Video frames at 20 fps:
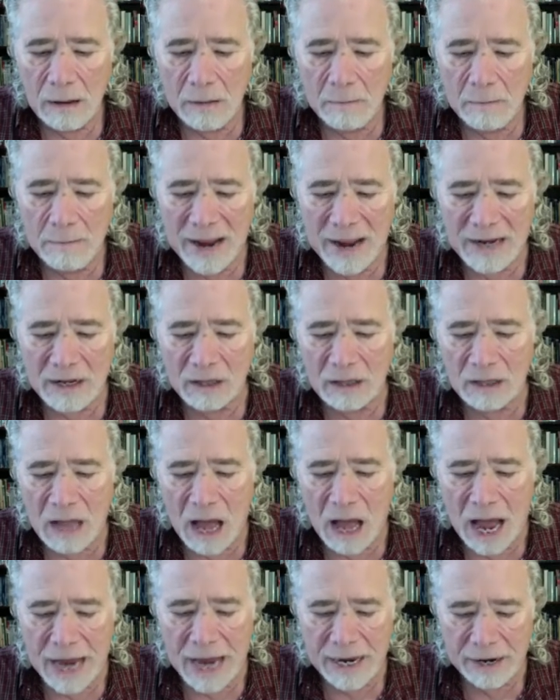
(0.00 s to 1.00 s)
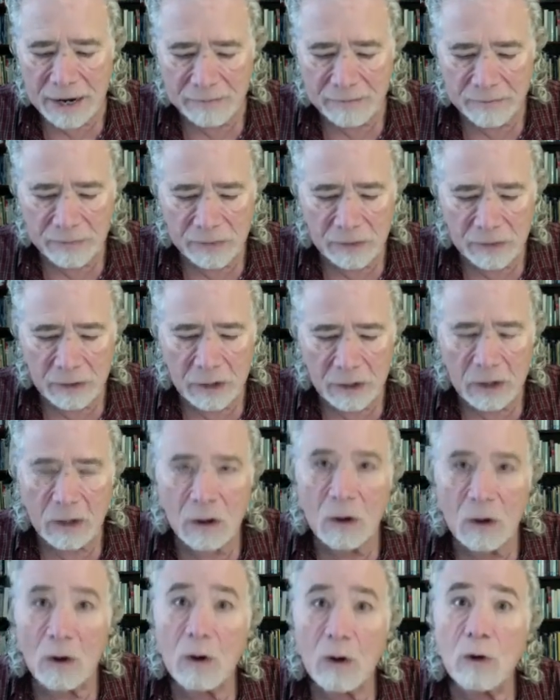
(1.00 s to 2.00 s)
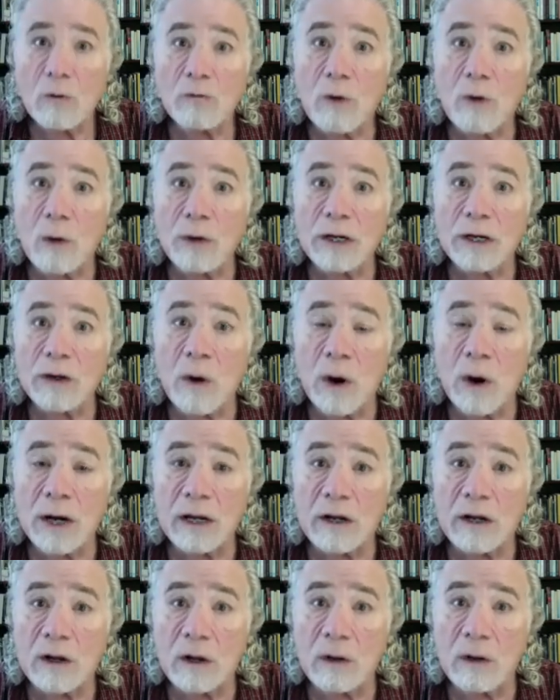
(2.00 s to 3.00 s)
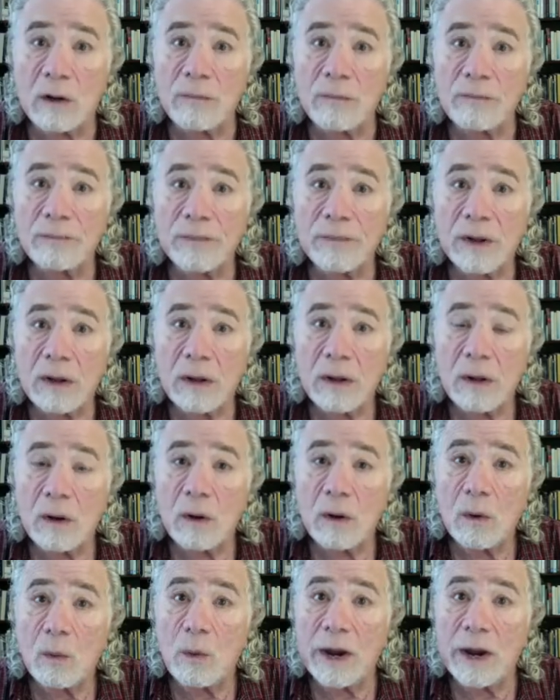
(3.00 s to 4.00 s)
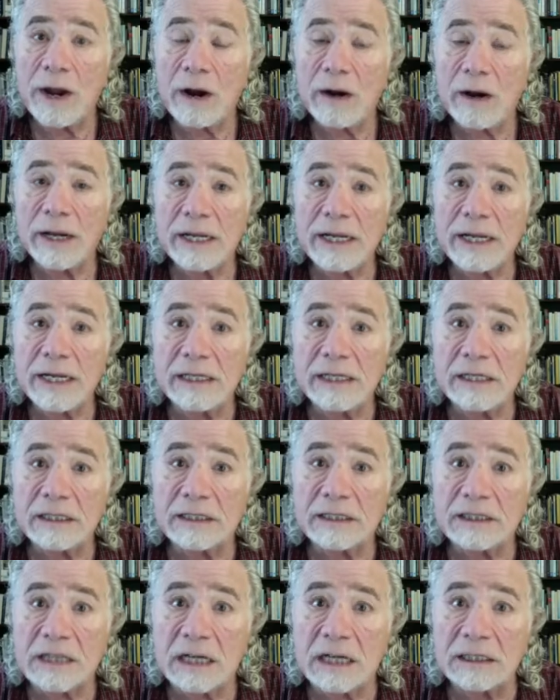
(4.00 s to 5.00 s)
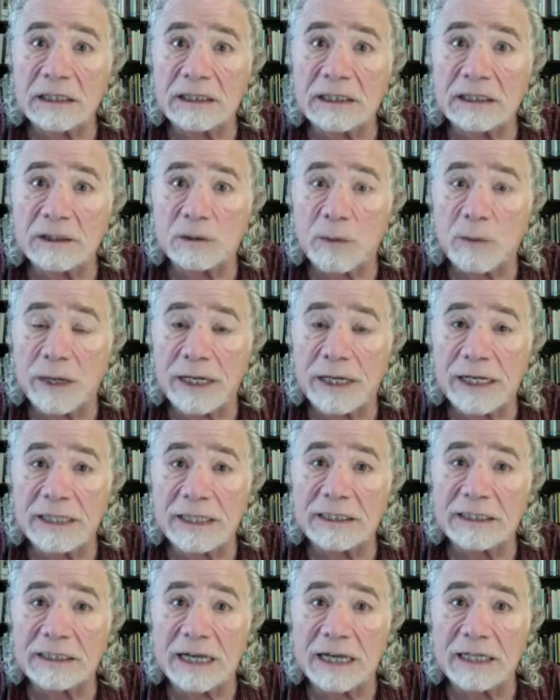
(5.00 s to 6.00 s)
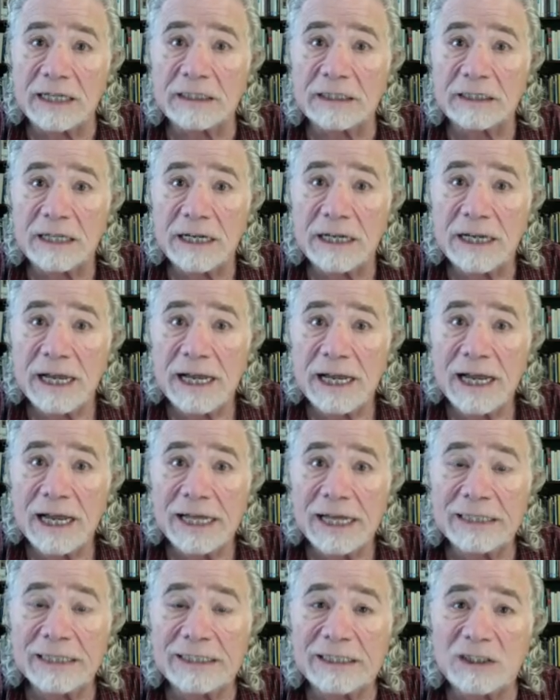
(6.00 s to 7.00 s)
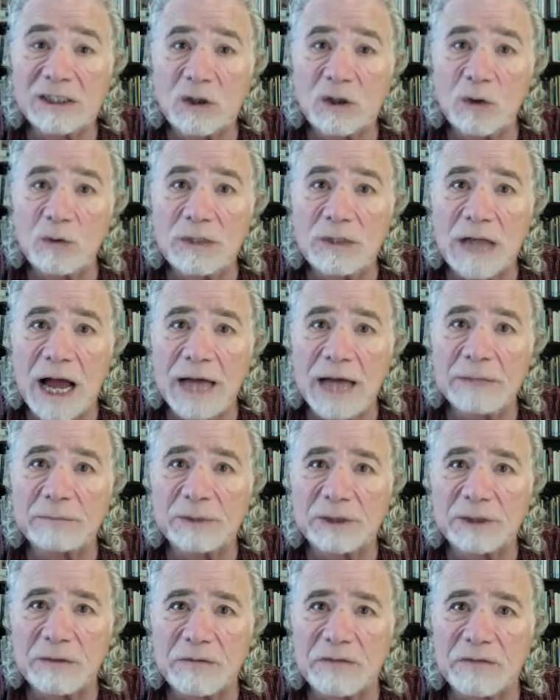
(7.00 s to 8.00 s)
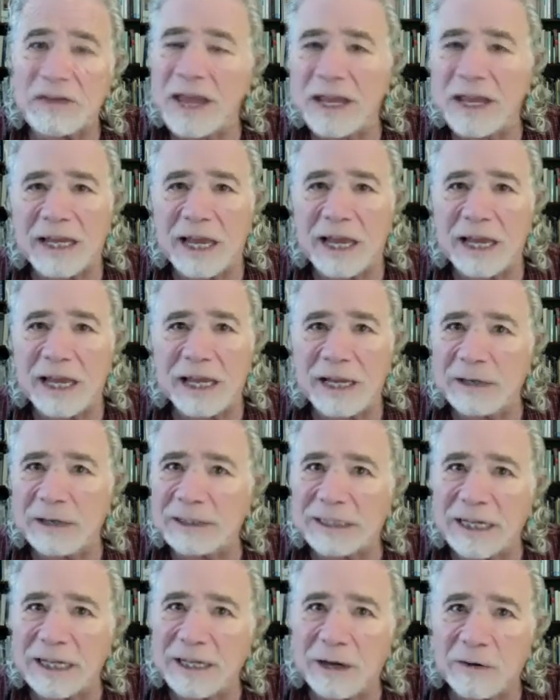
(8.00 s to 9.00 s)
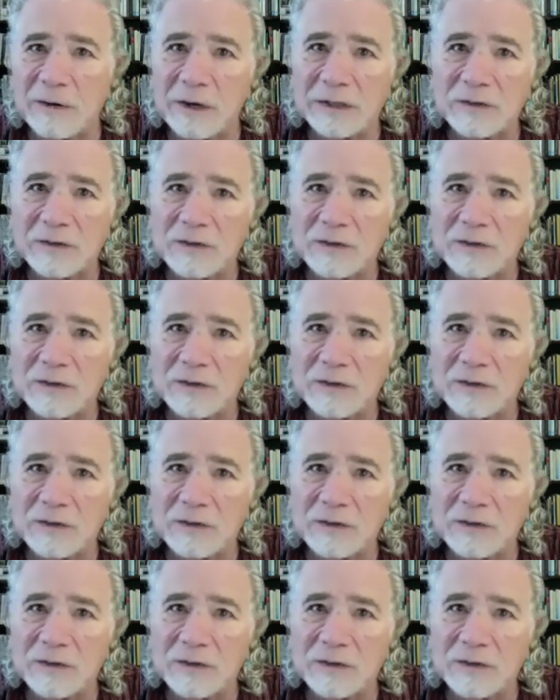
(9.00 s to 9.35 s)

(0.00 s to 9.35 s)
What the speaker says: Michael Hyatt wrote an article where he discusses what he says is two types of thinking. He said there are